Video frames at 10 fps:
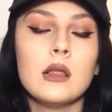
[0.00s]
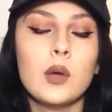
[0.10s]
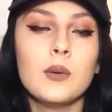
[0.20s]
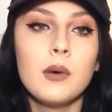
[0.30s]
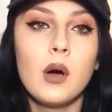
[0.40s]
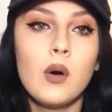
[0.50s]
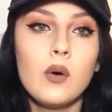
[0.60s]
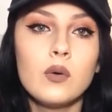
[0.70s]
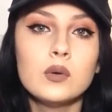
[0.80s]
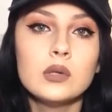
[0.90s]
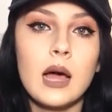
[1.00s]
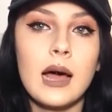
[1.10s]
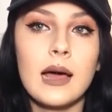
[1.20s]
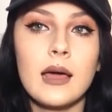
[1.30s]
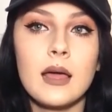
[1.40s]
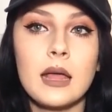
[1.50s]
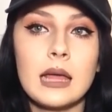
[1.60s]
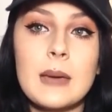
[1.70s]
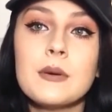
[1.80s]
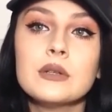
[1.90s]
lo and behold, I
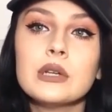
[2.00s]
came out